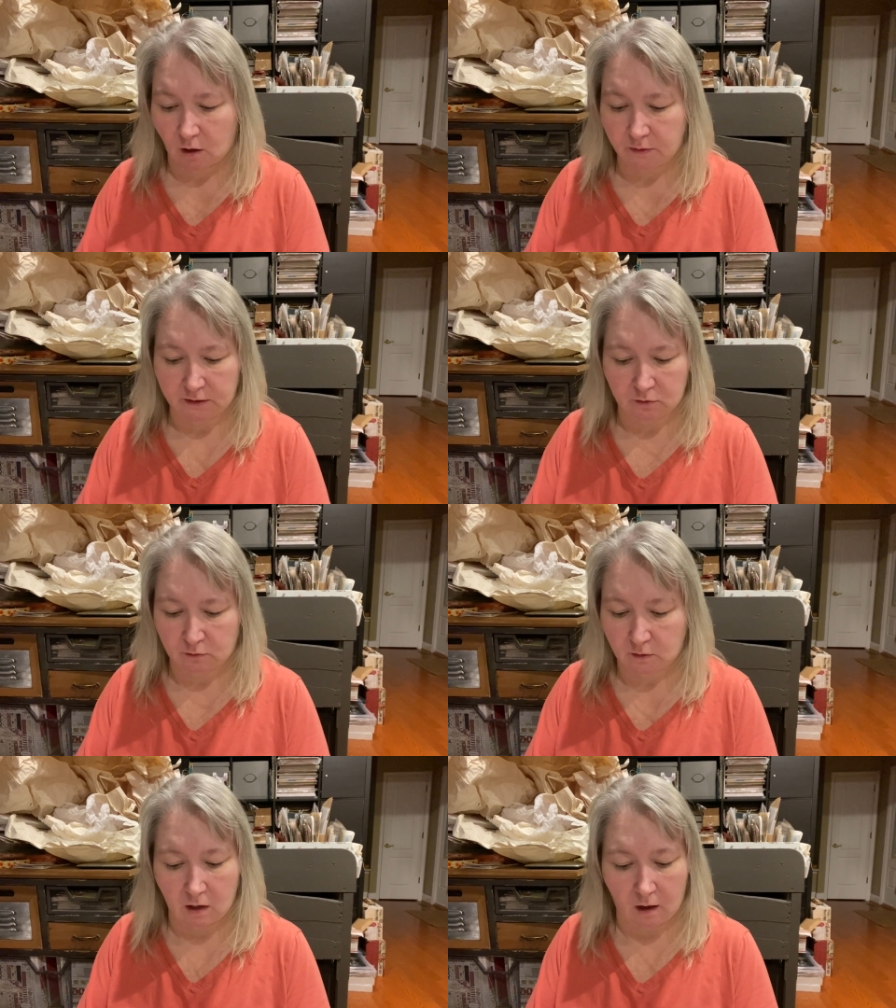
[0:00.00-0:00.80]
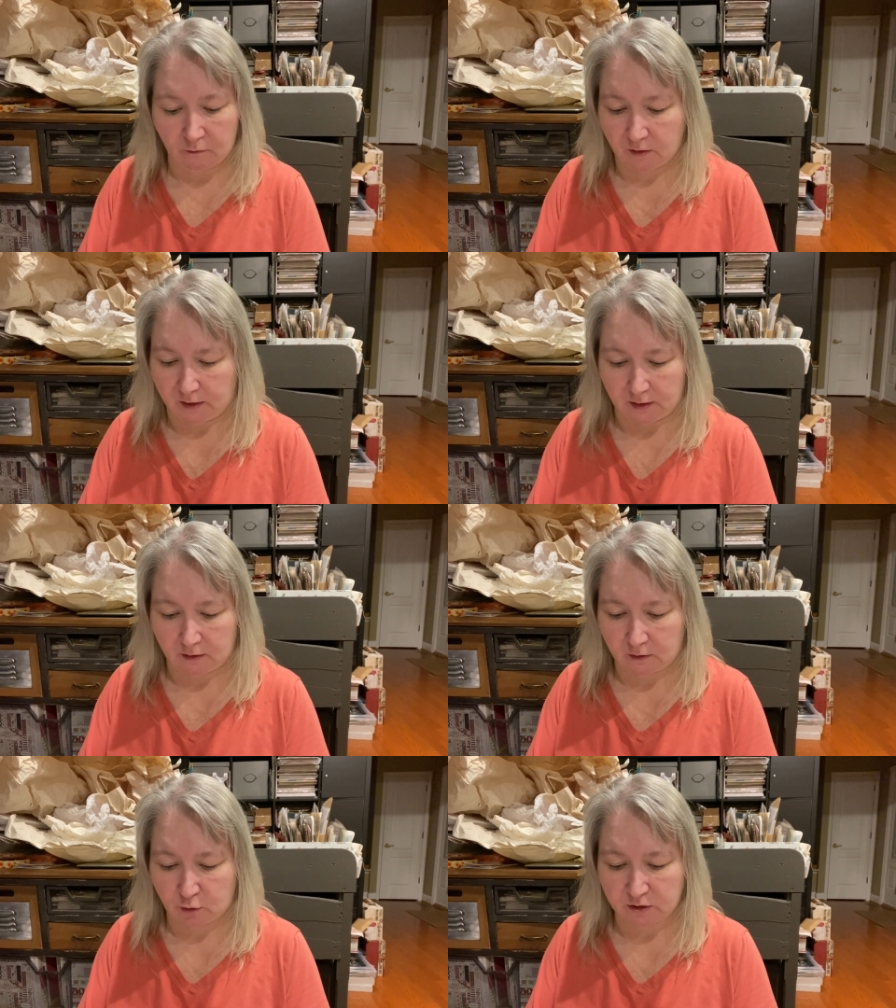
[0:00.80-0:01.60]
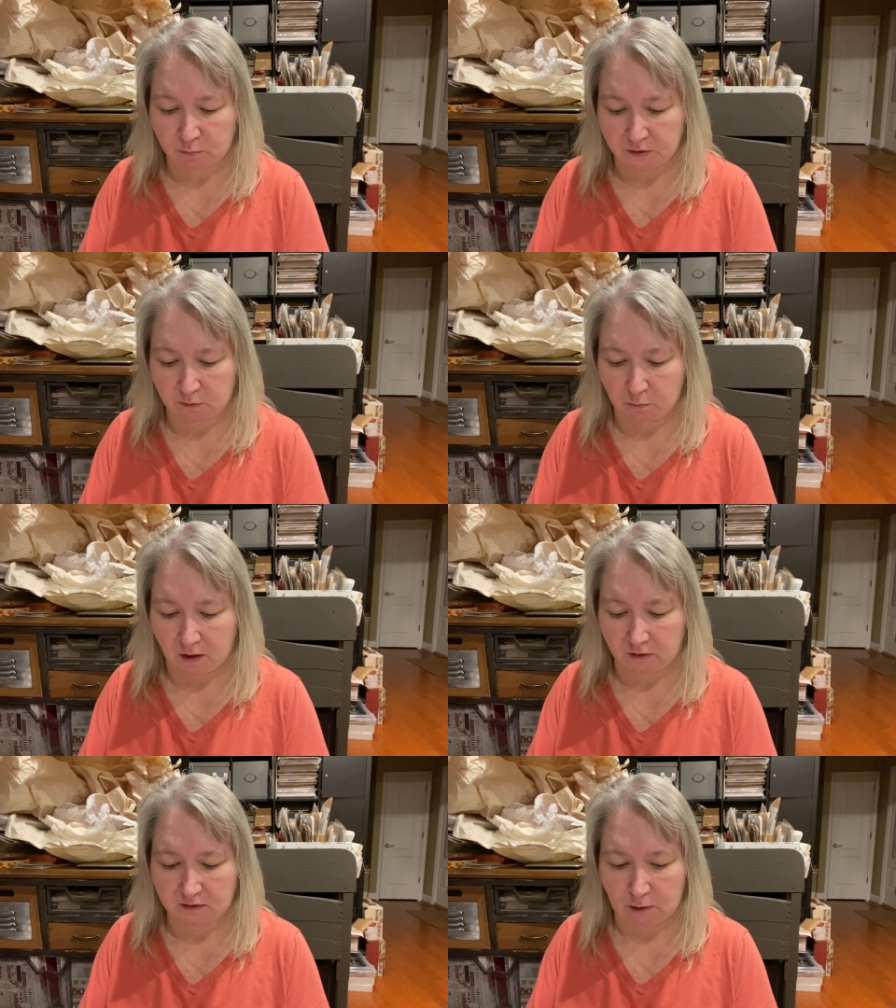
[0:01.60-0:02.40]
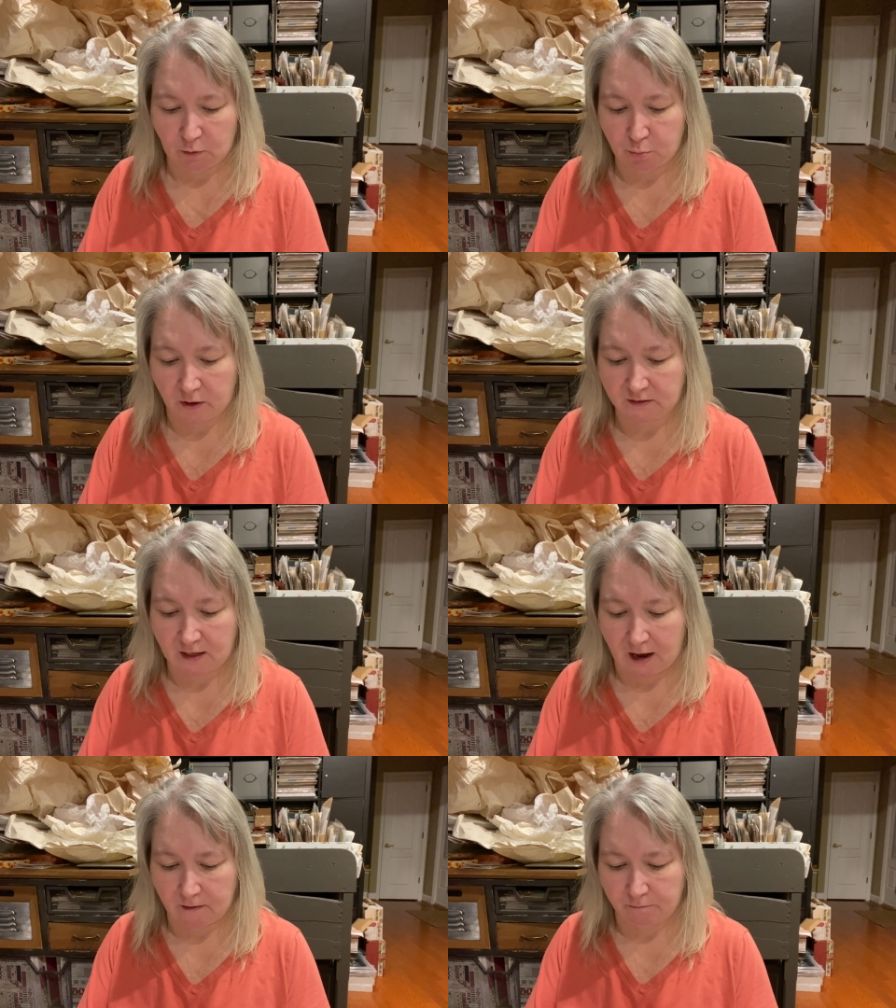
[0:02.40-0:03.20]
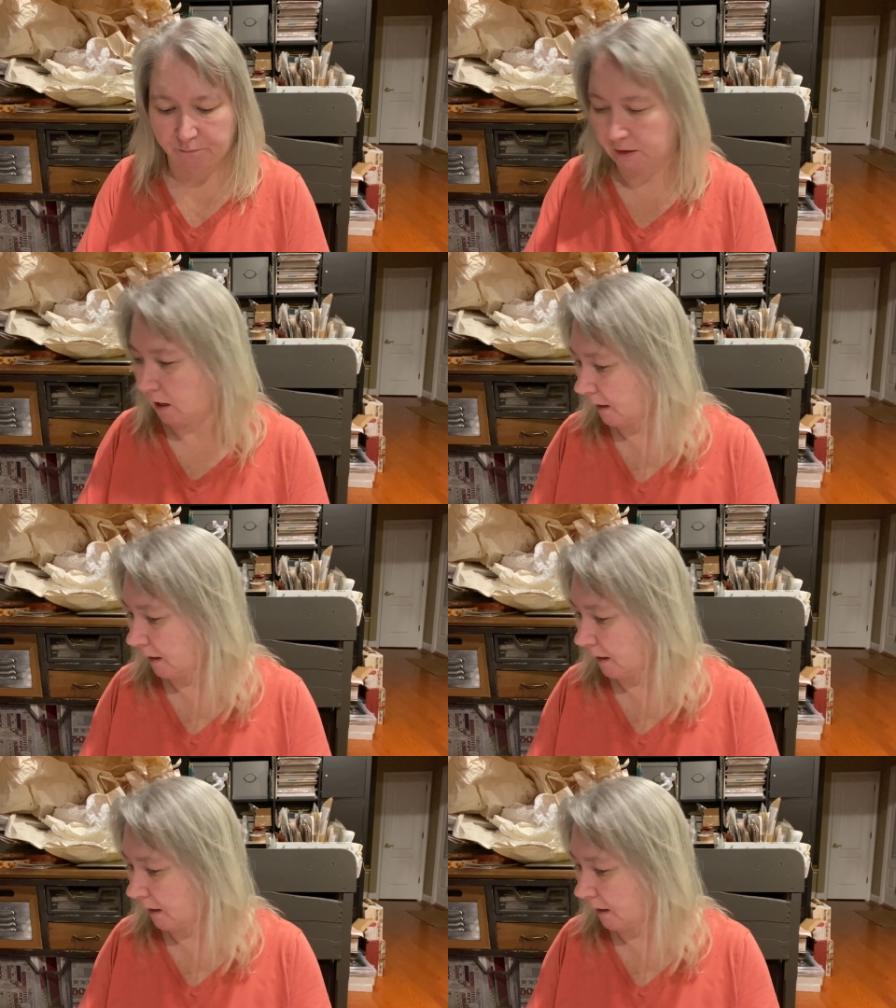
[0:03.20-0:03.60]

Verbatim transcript: these lovely Christmas mugs. They were priced at I